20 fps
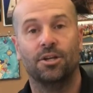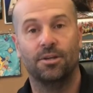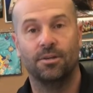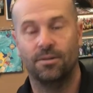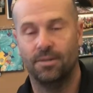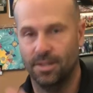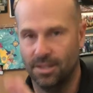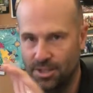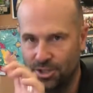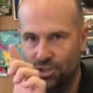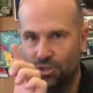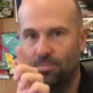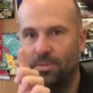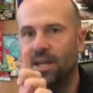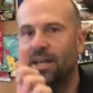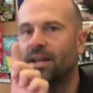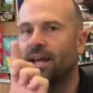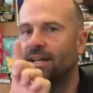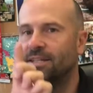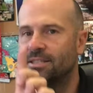and this should be a
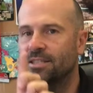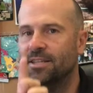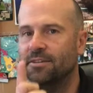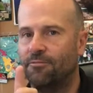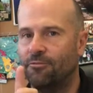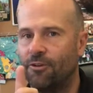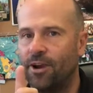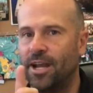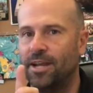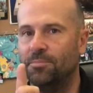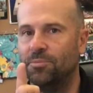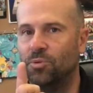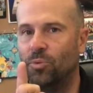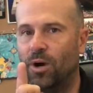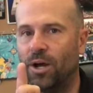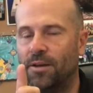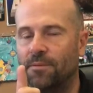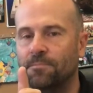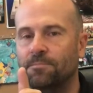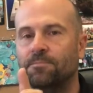nicely framed
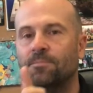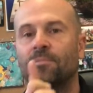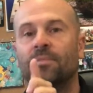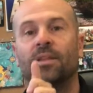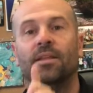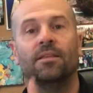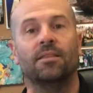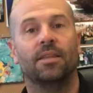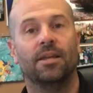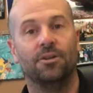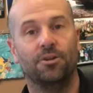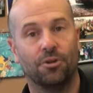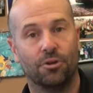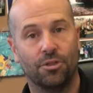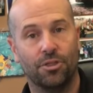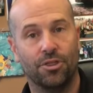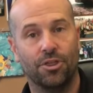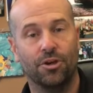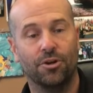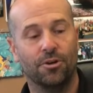one. Then your
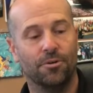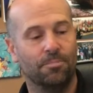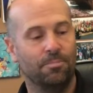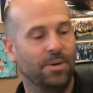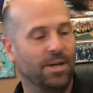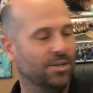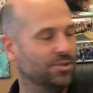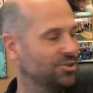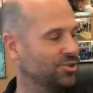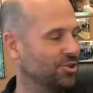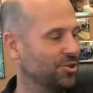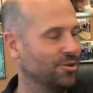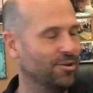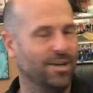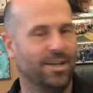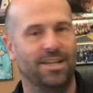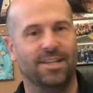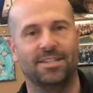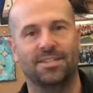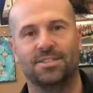third picture
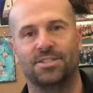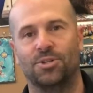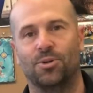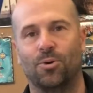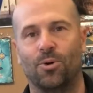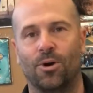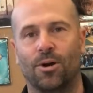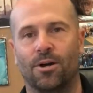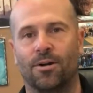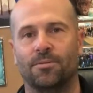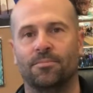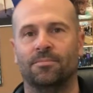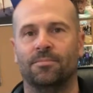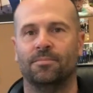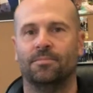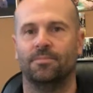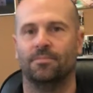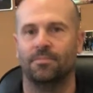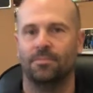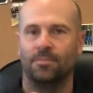is your
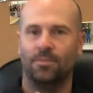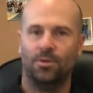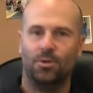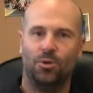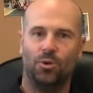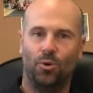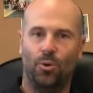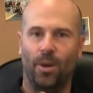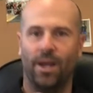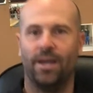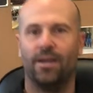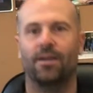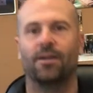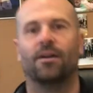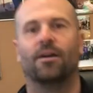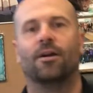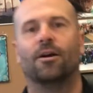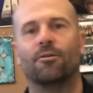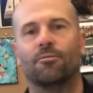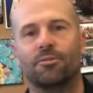quick
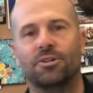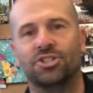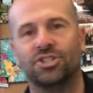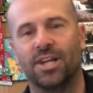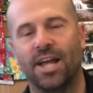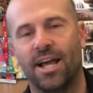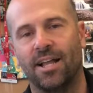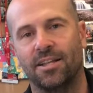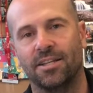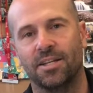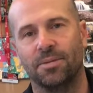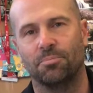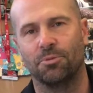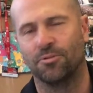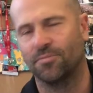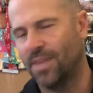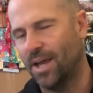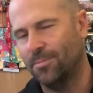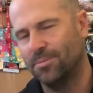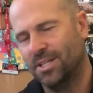originality proof.
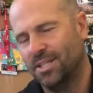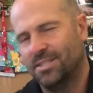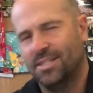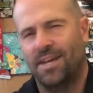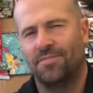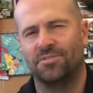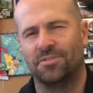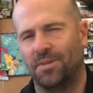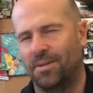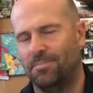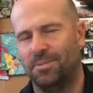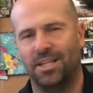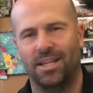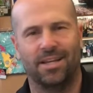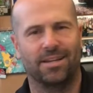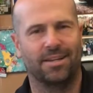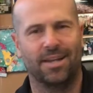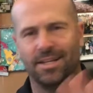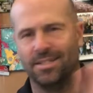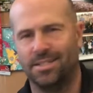That one doesn't have to be
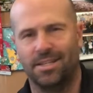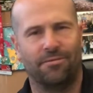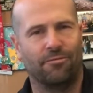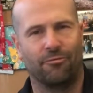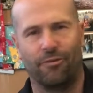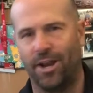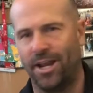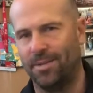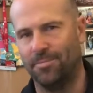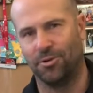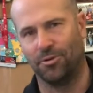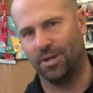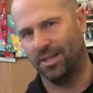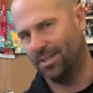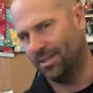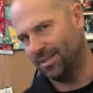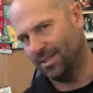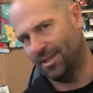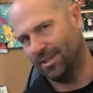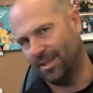like nicely framed or
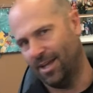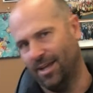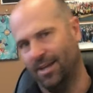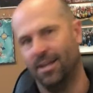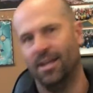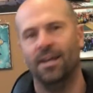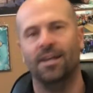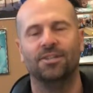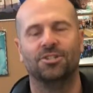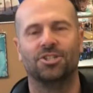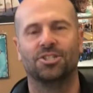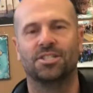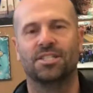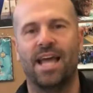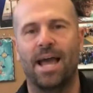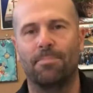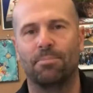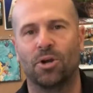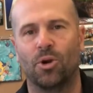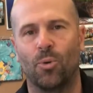anything like that. Just
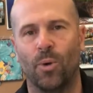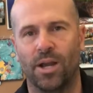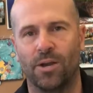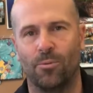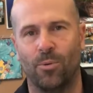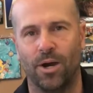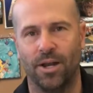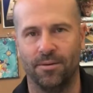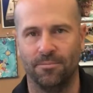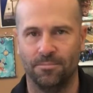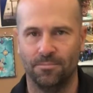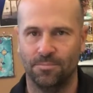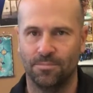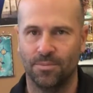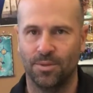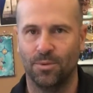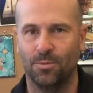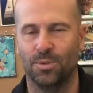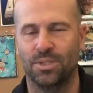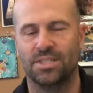snap a quick one
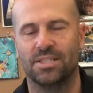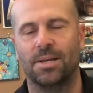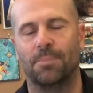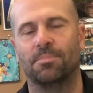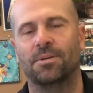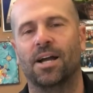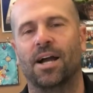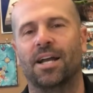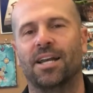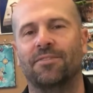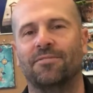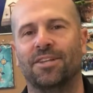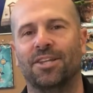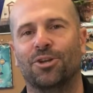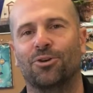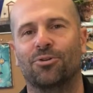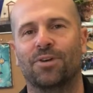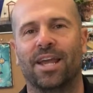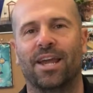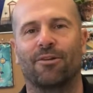with some kind of a
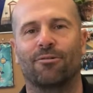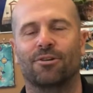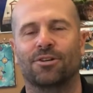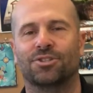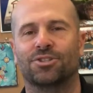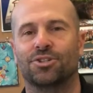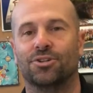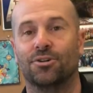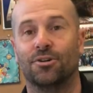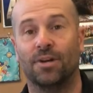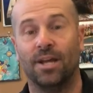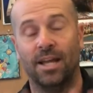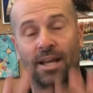little character